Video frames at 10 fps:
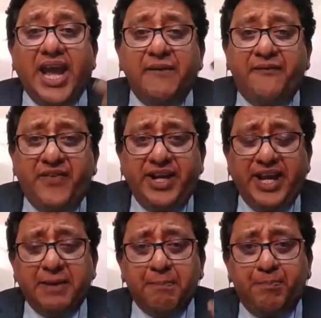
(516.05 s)

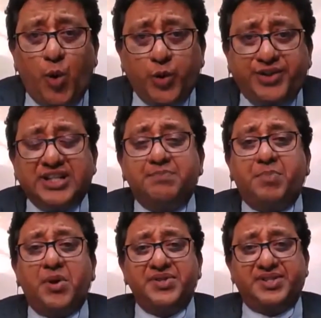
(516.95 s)
every
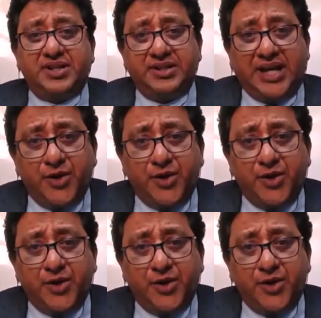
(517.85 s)
important person